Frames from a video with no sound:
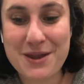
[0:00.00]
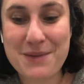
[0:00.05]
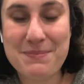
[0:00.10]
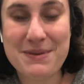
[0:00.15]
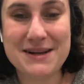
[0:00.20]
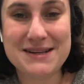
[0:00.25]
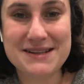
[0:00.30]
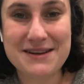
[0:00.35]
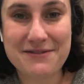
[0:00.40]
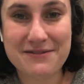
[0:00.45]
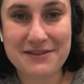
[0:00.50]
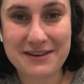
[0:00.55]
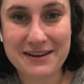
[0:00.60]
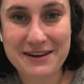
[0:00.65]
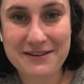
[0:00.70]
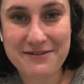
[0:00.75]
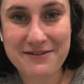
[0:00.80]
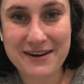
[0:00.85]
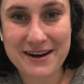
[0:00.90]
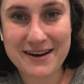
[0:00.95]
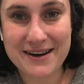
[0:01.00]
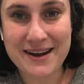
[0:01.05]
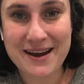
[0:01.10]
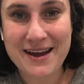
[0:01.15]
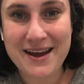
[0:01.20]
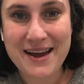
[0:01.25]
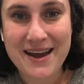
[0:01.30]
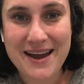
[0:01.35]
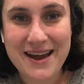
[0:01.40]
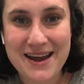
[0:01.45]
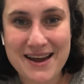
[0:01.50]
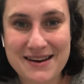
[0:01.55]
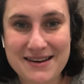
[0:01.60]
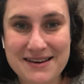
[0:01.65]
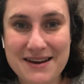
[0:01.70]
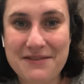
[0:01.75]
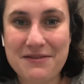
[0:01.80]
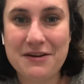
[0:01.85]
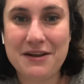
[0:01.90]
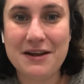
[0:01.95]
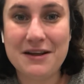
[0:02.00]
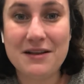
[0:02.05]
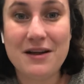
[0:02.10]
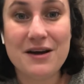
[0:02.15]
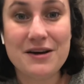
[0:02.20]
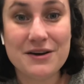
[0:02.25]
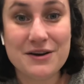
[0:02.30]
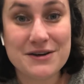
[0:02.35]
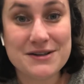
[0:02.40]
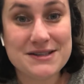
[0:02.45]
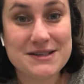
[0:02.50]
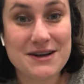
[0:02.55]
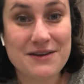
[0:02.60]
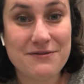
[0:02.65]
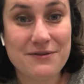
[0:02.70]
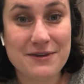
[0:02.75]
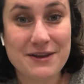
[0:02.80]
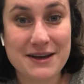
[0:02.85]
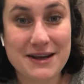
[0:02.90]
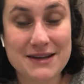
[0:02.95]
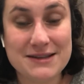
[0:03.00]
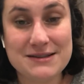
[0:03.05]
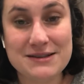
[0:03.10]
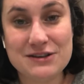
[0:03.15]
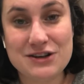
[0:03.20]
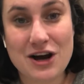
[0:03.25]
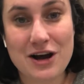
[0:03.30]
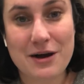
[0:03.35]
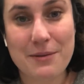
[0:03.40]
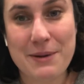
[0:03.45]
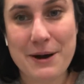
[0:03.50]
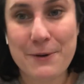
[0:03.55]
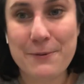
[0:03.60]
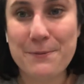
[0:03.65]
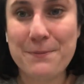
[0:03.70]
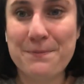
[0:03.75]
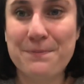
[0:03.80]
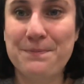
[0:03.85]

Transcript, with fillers: but definitely fun and definitely a lot of good stuff for the kids to talk about.